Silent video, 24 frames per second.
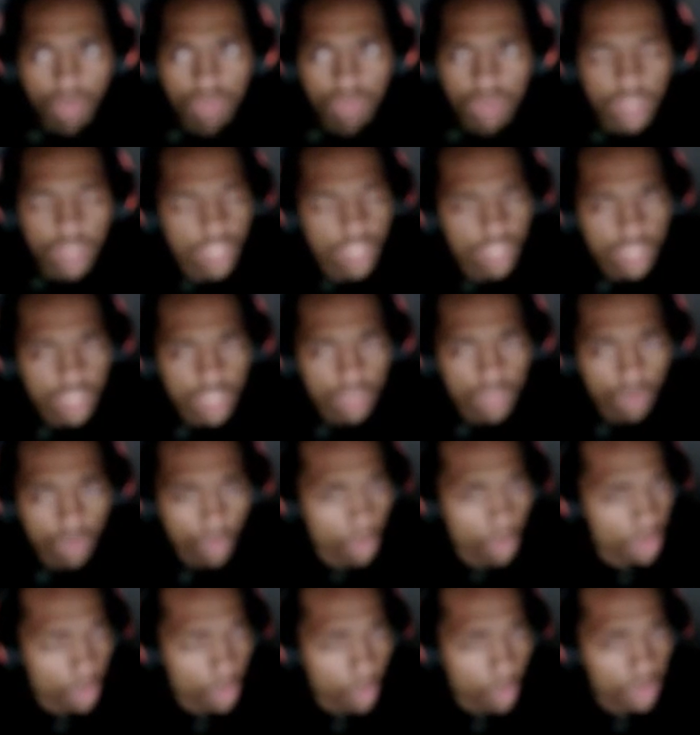Lillian?
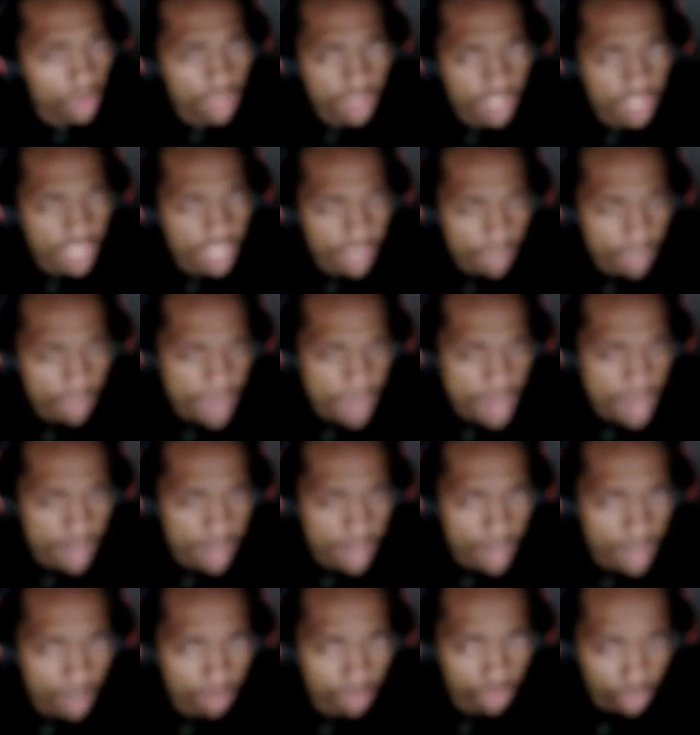Or did they ban it
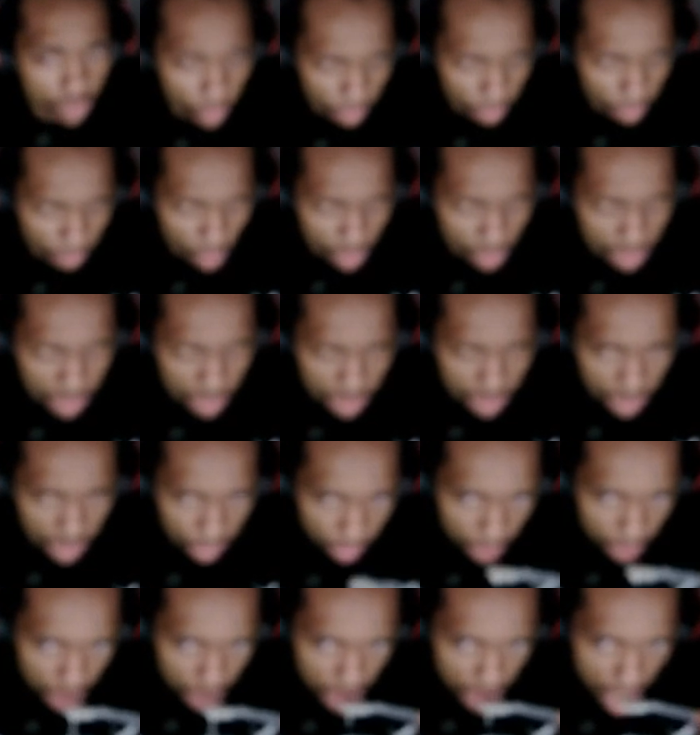out during most of the
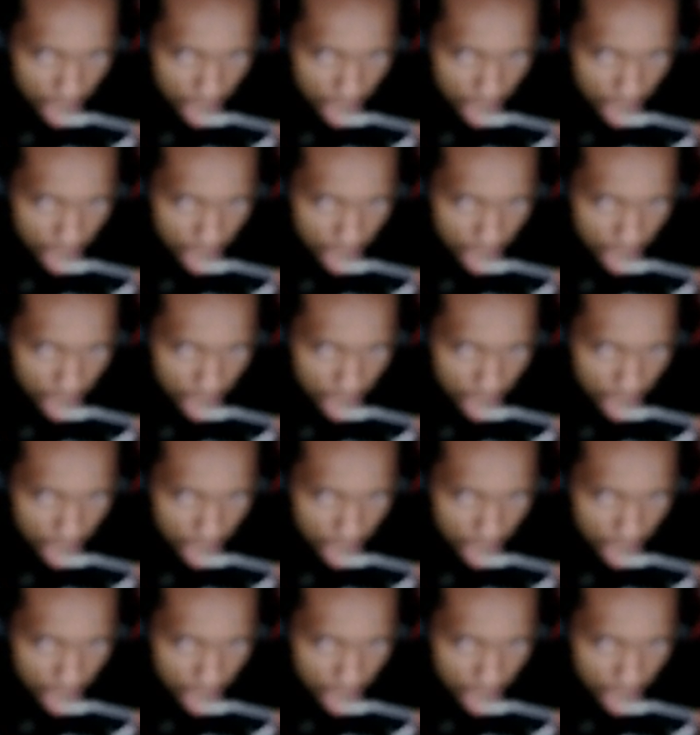series?